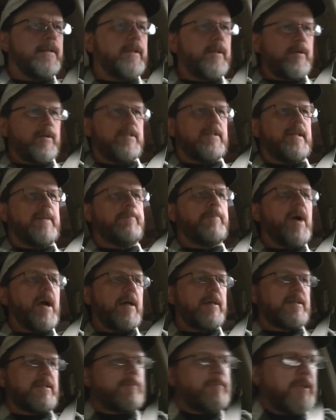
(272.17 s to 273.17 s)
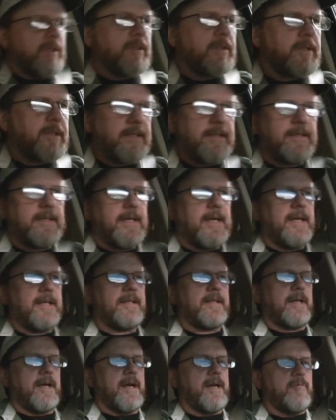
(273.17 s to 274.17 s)
There's a possibility that
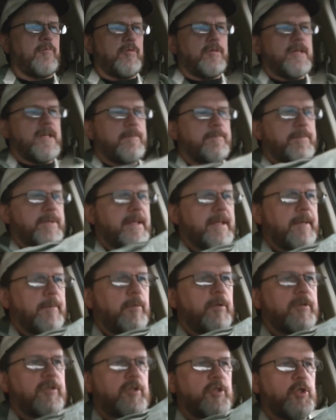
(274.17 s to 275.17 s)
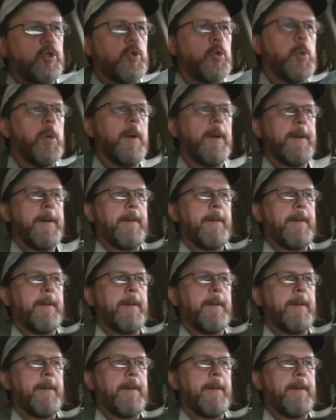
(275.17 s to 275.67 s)
I will not be able to